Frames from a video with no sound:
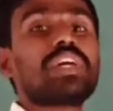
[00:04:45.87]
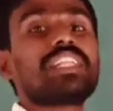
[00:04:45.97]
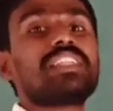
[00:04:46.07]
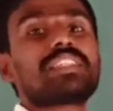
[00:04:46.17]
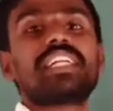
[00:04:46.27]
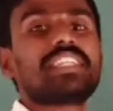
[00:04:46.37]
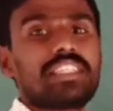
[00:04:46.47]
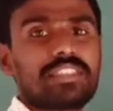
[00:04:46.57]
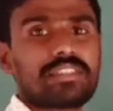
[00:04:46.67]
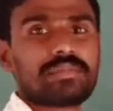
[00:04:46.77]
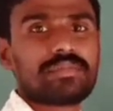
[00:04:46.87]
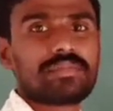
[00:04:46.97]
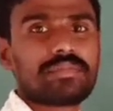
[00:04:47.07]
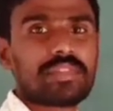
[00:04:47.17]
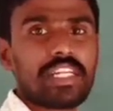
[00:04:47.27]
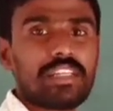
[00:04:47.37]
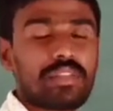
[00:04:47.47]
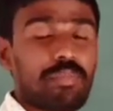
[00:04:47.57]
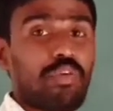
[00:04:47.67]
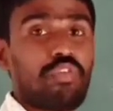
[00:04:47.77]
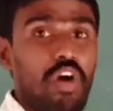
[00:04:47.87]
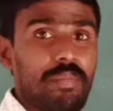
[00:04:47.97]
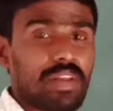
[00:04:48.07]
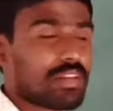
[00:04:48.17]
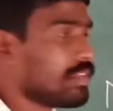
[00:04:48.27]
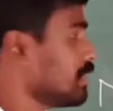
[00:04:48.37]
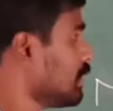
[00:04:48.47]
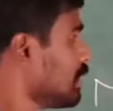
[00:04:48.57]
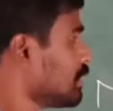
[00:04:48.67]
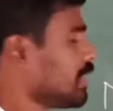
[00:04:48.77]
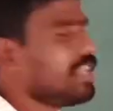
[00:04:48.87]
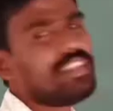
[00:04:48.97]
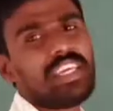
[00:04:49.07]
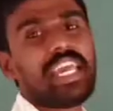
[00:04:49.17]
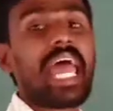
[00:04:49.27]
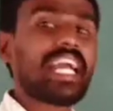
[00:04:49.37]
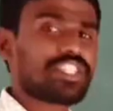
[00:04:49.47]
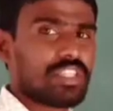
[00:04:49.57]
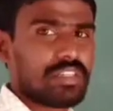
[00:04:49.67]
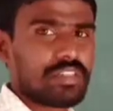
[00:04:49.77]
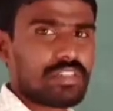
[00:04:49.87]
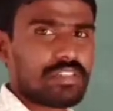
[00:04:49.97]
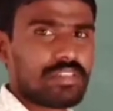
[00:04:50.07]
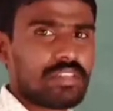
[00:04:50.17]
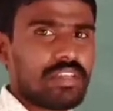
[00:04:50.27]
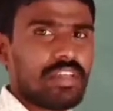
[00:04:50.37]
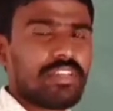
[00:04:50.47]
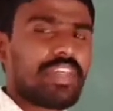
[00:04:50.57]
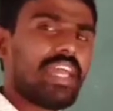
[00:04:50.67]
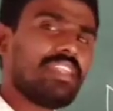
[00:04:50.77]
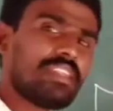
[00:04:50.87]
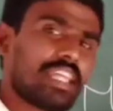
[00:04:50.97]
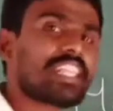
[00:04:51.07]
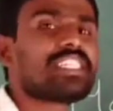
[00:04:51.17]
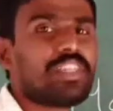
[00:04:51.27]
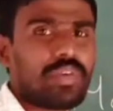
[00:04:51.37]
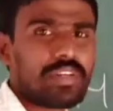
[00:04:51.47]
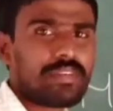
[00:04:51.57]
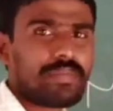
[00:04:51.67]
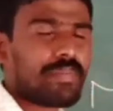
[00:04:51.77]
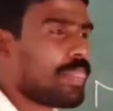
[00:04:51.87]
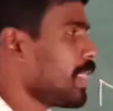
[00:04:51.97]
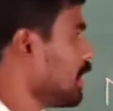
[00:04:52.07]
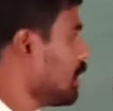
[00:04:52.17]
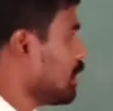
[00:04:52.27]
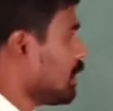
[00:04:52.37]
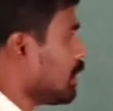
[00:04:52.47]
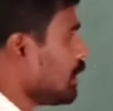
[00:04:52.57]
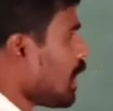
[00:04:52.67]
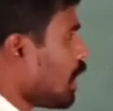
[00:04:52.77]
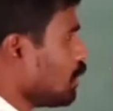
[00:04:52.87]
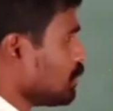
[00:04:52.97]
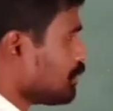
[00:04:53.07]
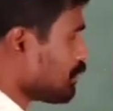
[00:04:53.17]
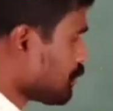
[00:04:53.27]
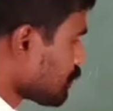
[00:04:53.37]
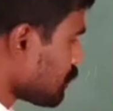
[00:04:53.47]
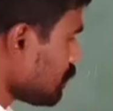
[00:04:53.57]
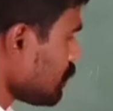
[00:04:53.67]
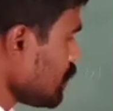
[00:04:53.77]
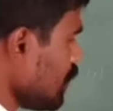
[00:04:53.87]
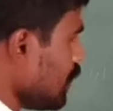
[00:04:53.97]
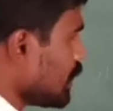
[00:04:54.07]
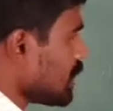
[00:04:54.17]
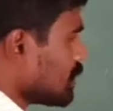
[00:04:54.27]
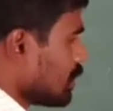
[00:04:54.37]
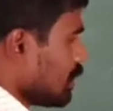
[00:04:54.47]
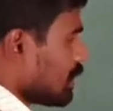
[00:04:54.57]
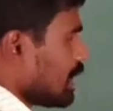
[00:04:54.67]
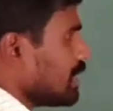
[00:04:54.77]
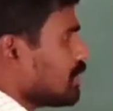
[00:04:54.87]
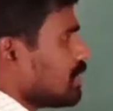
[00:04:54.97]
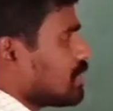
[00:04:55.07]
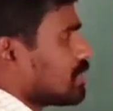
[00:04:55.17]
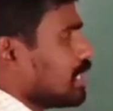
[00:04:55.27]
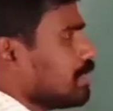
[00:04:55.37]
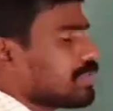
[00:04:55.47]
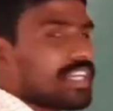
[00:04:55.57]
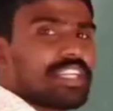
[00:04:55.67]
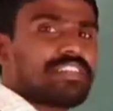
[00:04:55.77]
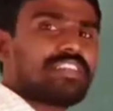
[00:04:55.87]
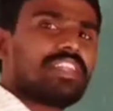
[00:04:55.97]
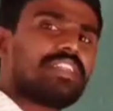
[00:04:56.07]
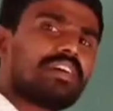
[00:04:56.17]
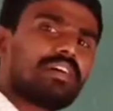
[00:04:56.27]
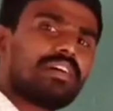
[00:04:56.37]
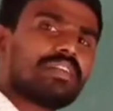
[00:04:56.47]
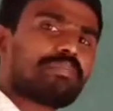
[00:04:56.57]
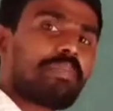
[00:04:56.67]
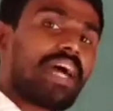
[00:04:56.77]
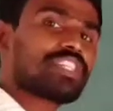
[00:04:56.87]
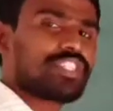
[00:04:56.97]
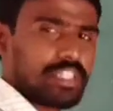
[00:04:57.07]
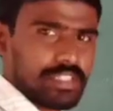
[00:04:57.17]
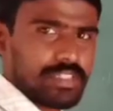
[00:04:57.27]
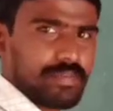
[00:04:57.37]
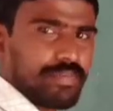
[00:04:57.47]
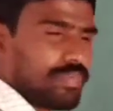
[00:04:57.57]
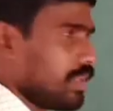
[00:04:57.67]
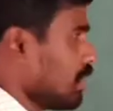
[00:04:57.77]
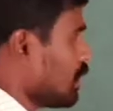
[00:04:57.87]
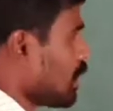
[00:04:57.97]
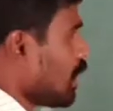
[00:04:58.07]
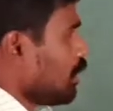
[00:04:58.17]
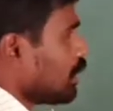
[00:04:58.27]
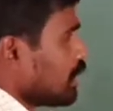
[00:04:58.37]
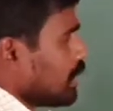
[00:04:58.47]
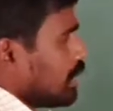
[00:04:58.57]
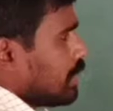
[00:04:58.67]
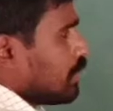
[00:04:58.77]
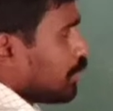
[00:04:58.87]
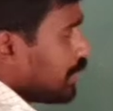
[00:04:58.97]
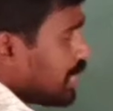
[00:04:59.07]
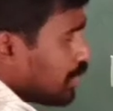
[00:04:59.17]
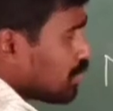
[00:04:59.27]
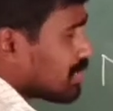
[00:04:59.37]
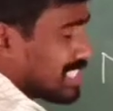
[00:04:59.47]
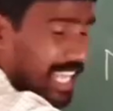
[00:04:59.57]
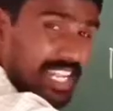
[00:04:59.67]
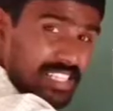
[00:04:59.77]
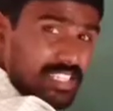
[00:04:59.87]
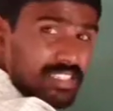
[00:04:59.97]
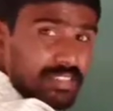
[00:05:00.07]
in the sentence, right? The performer. Then the action. Then the receiver. Now let us write this same sentence in past tense. Now we use sells